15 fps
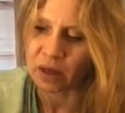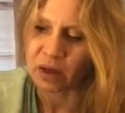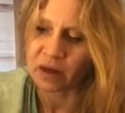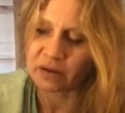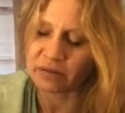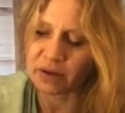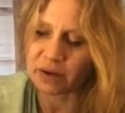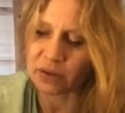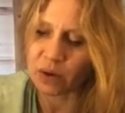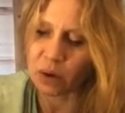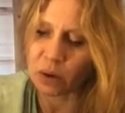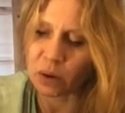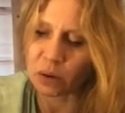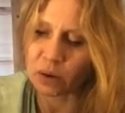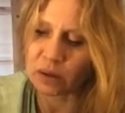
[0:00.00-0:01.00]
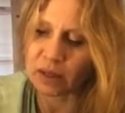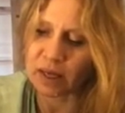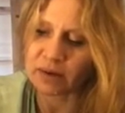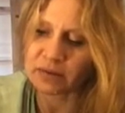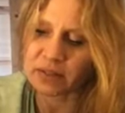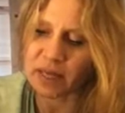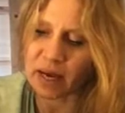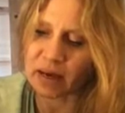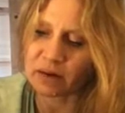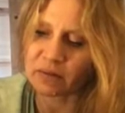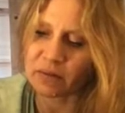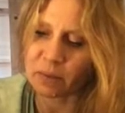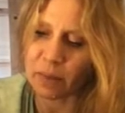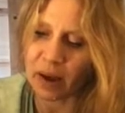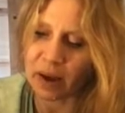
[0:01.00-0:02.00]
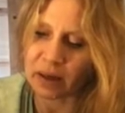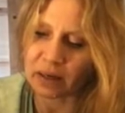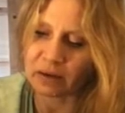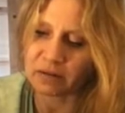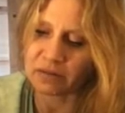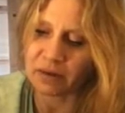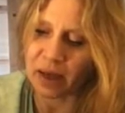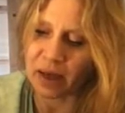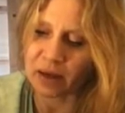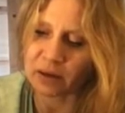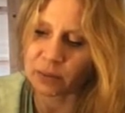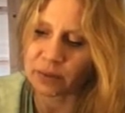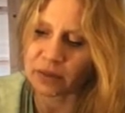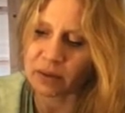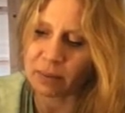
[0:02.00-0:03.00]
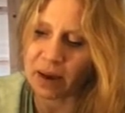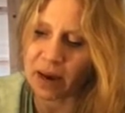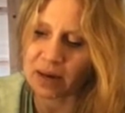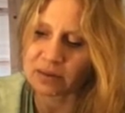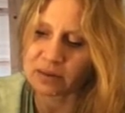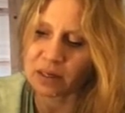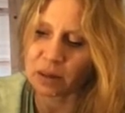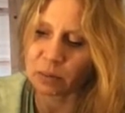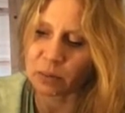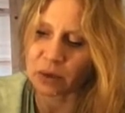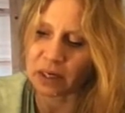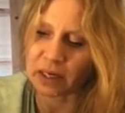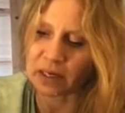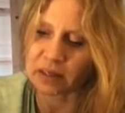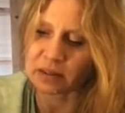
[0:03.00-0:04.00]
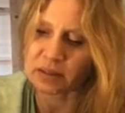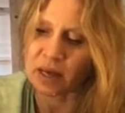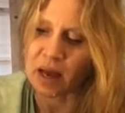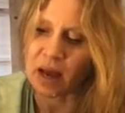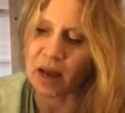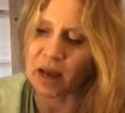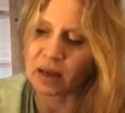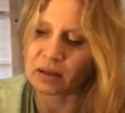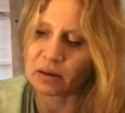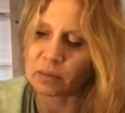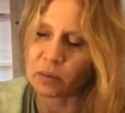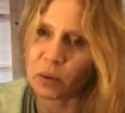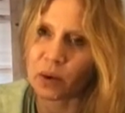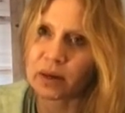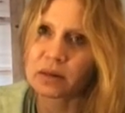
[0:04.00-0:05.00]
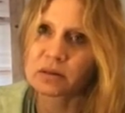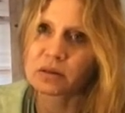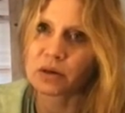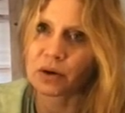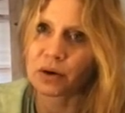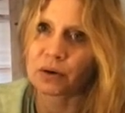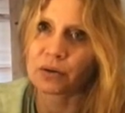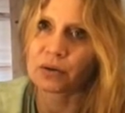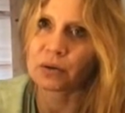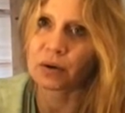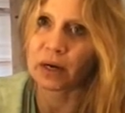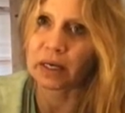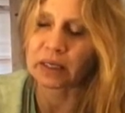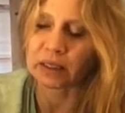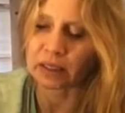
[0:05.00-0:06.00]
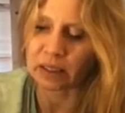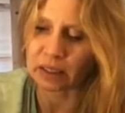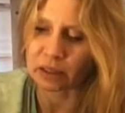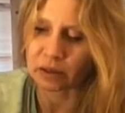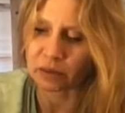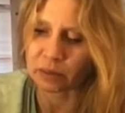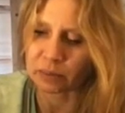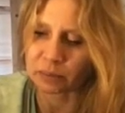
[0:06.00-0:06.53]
Feel the whole left side of the body fanned with the passing breeze and the moist earth cradling you.